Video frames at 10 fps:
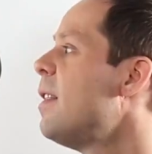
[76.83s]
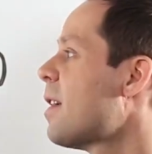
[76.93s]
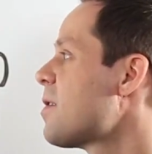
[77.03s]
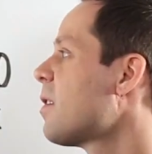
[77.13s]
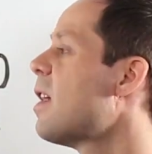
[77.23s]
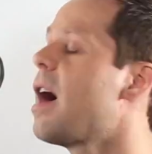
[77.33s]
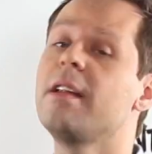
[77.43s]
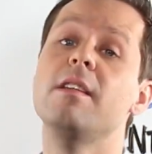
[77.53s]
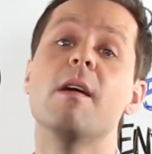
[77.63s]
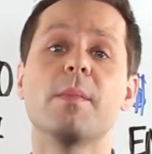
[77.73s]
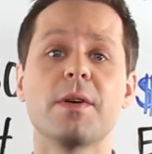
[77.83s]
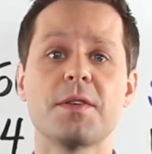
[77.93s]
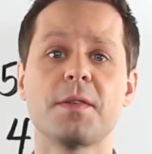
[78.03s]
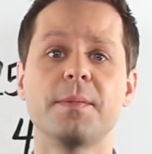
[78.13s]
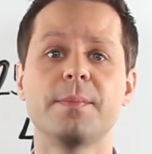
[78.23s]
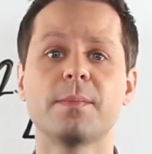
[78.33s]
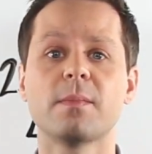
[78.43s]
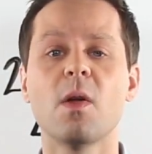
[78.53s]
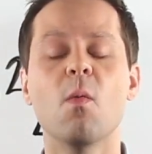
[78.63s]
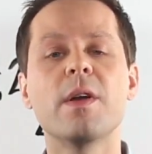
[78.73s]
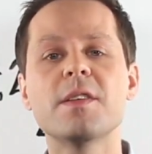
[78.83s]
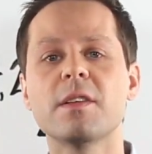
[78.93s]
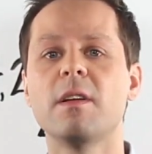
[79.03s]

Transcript: That's a lot of numbers. What does